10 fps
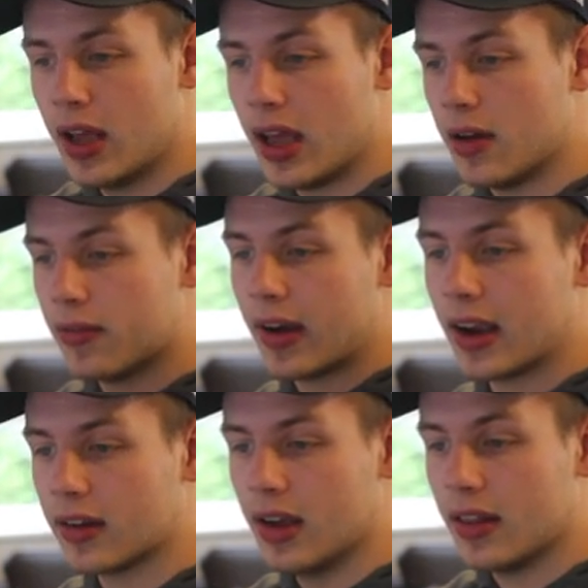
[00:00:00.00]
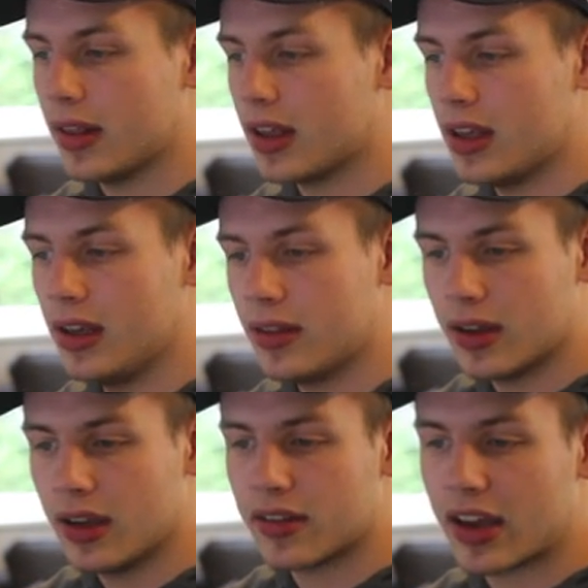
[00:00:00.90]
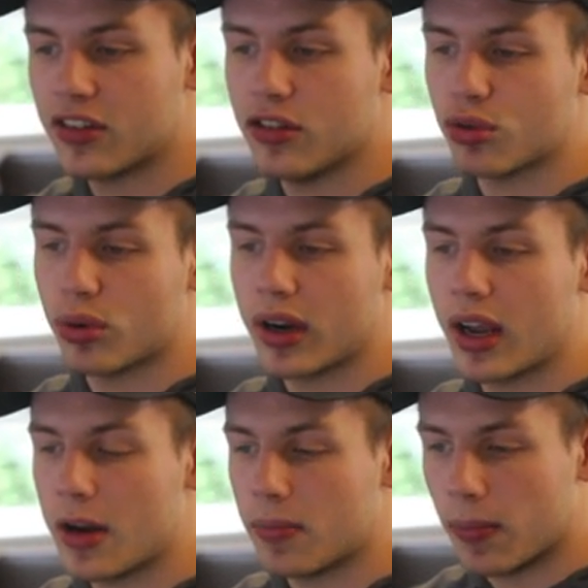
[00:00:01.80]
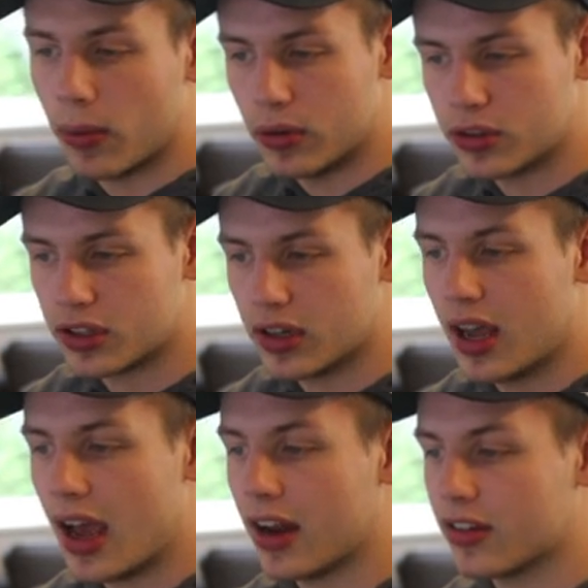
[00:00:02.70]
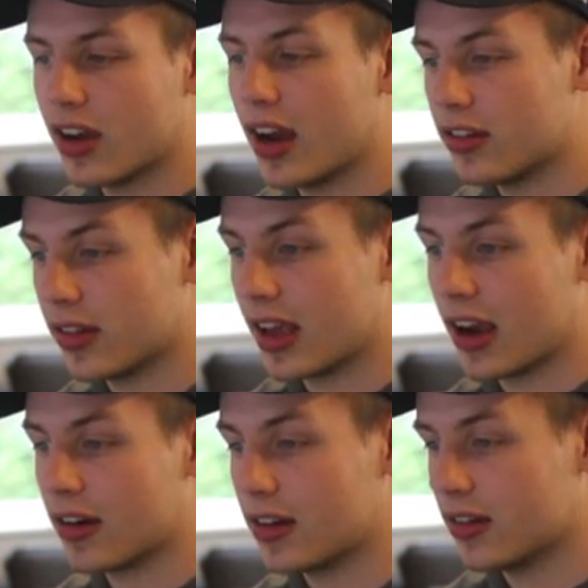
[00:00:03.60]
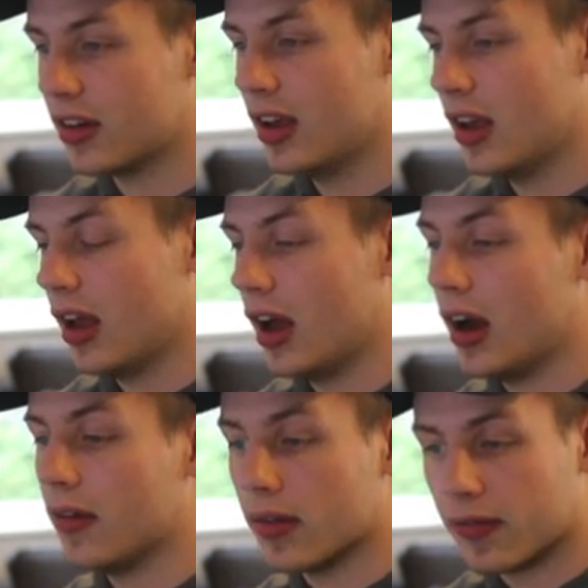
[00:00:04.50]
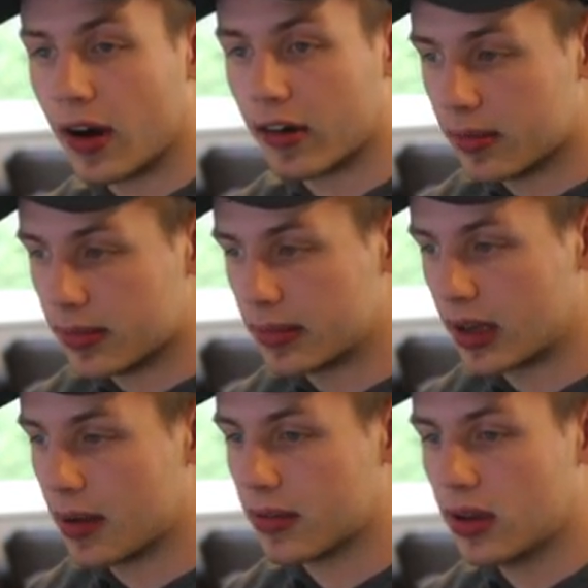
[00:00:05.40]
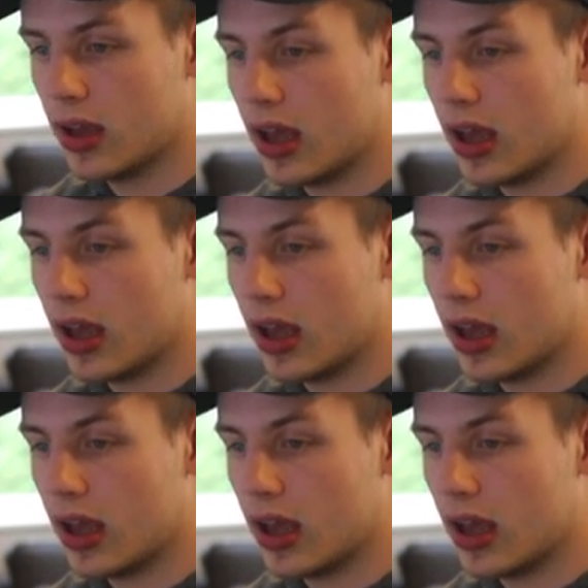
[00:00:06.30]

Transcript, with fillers: in fact the key thing is actually drawing in proportion and size of the characters uh, of the Fire Emblem games.